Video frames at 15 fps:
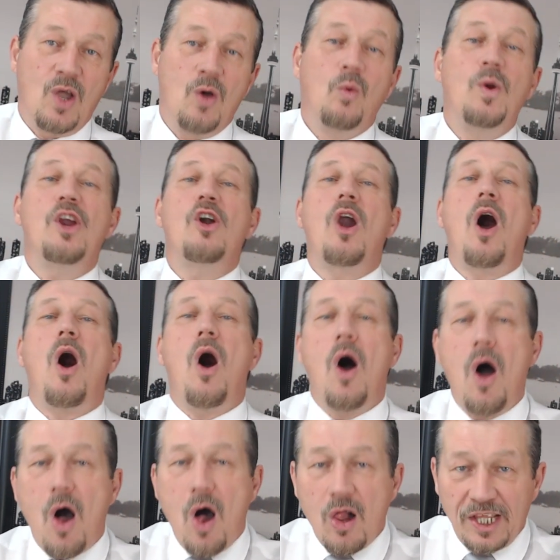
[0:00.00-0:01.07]
We are
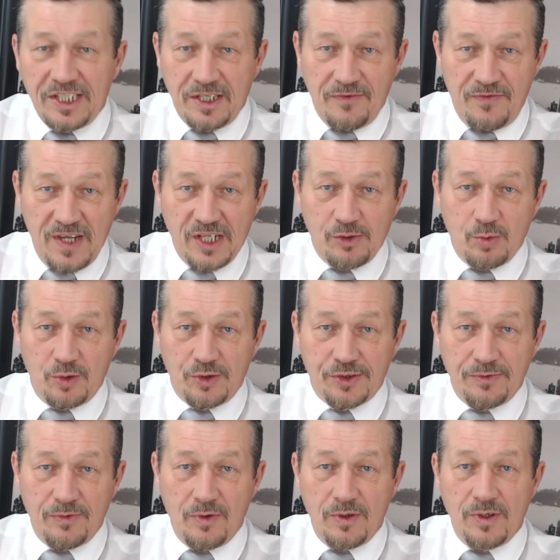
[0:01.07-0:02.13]
all individuals